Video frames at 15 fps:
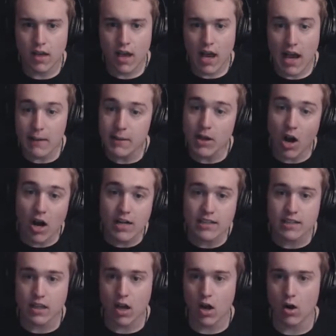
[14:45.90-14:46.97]
I mean,
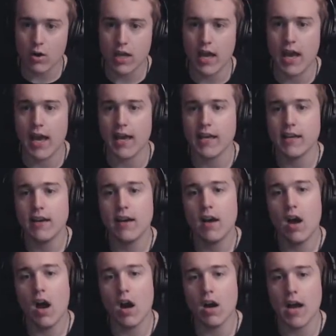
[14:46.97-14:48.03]
honestly, okay.
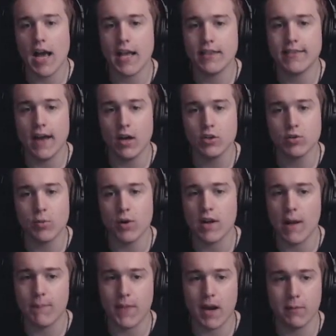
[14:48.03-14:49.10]
All right, those weren't
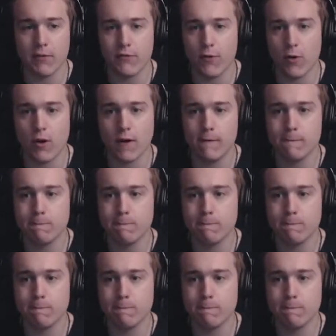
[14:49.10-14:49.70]
up there before.